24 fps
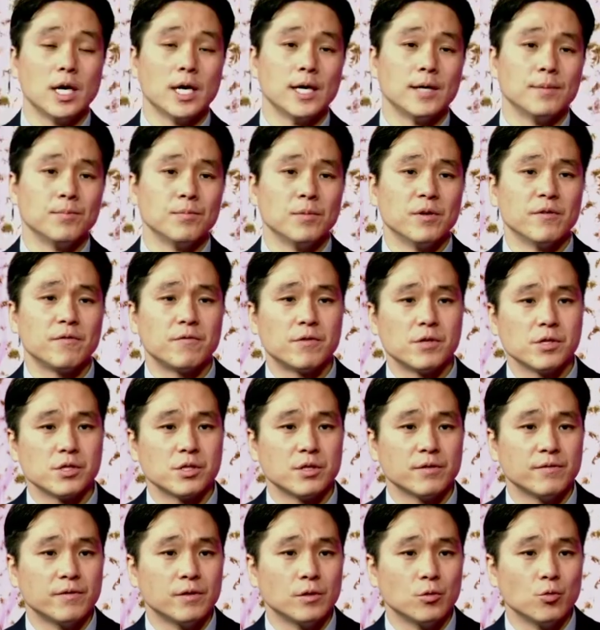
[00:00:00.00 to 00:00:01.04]
um,
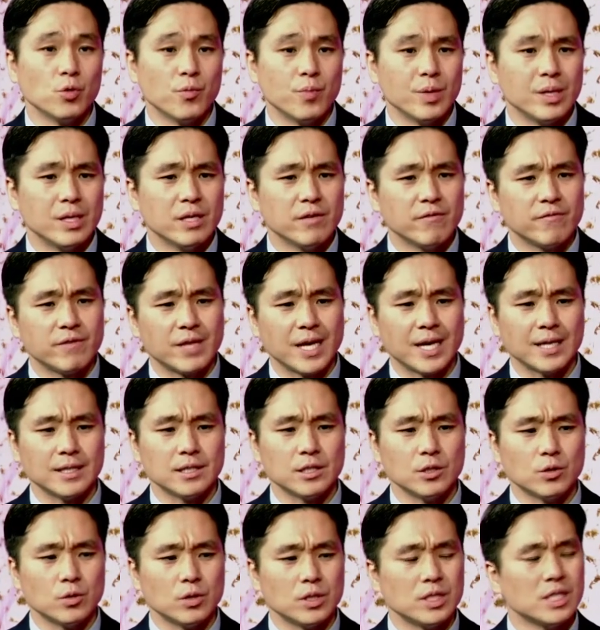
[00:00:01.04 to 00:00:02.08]
first of all, we believe
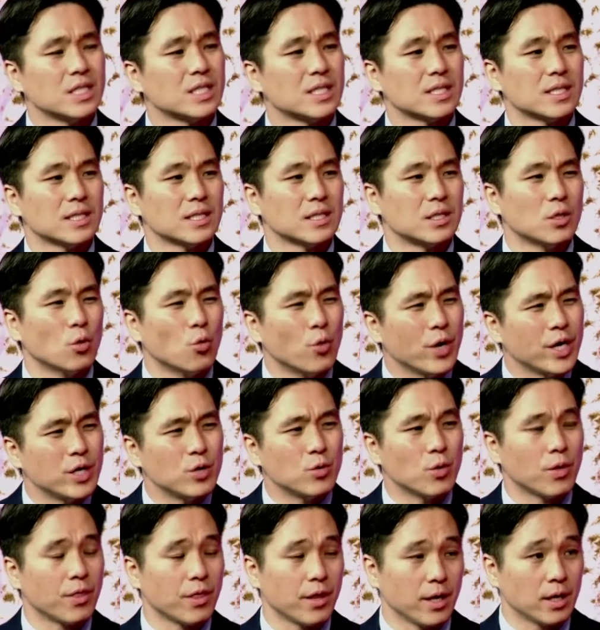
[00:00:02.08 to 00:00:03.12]
that you know this the way
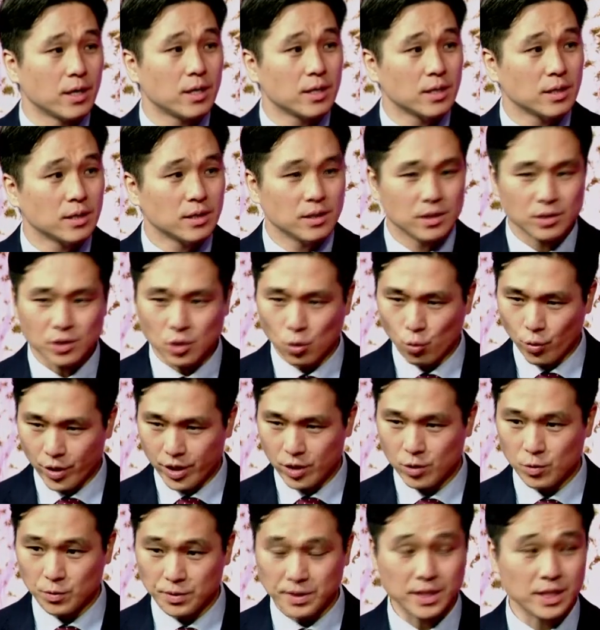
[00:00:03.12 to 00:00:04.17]
you think, mm -hmm. the mm-hmm. way
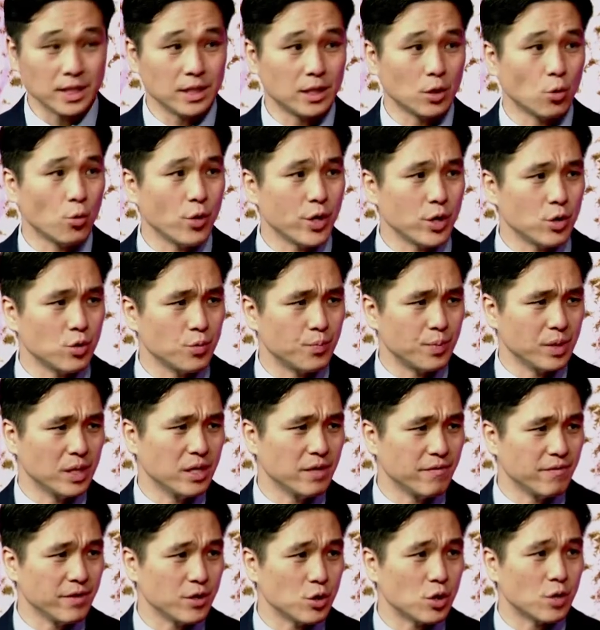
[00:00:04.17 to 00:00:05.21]
you see, the way you
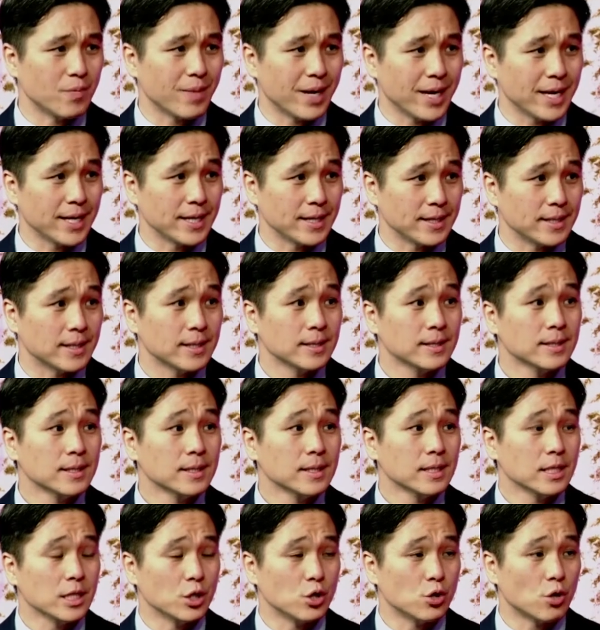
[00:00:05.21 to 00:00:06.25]
believe in your mind,
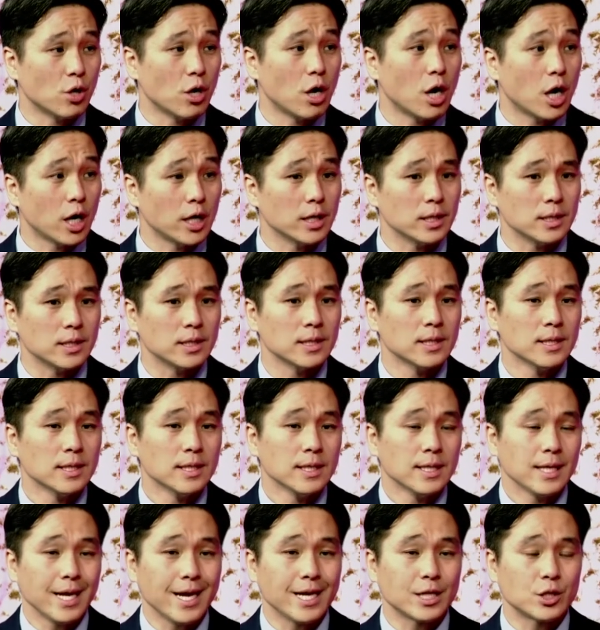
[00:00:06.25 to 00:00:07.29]
in your heart,
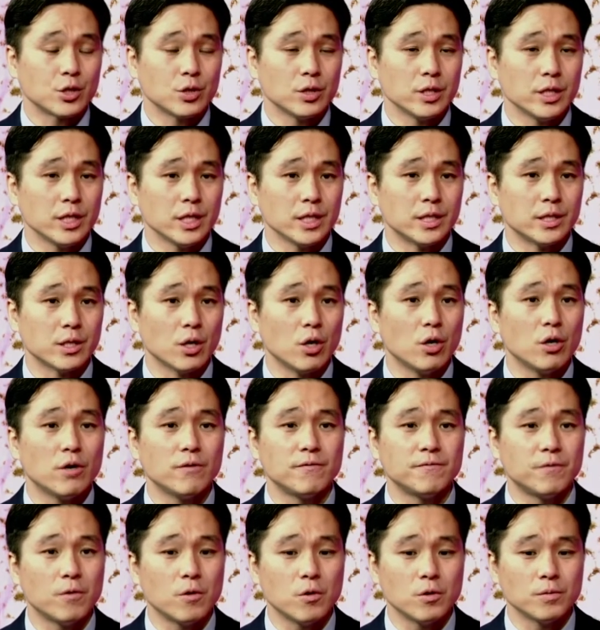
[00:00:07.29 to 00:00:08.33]
actually it's all
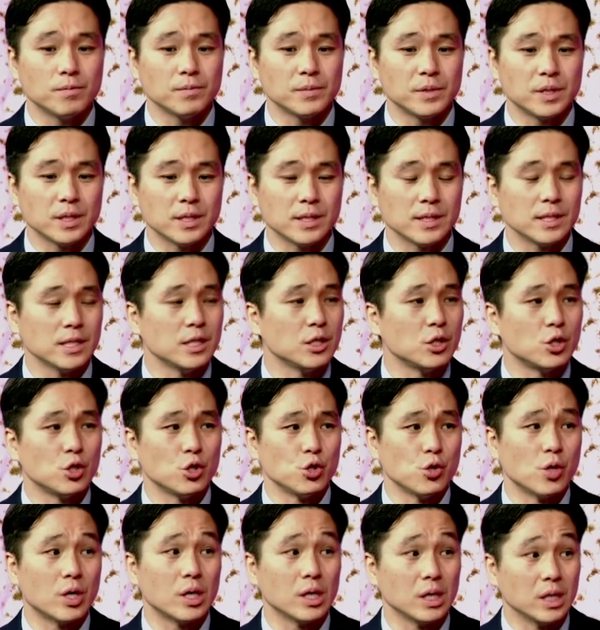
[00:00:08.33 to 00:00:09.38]
formed since
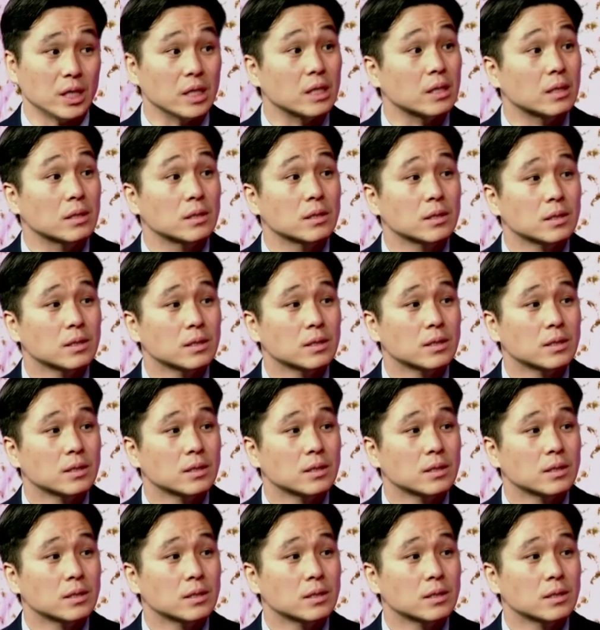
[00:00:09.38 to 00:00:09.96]
you are little.